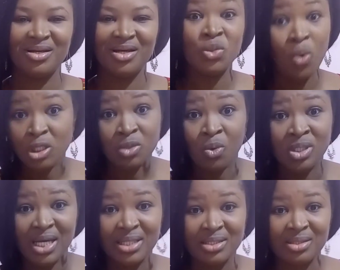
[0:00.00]
It worked
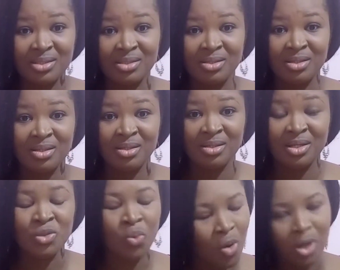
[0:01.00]
wonders.
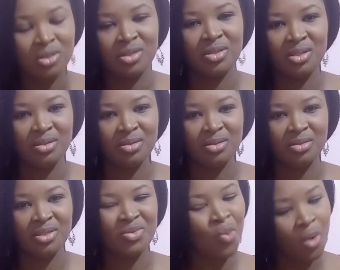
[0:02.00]
It
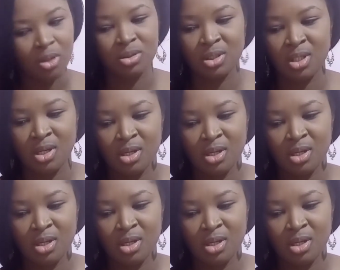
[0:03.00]
worked.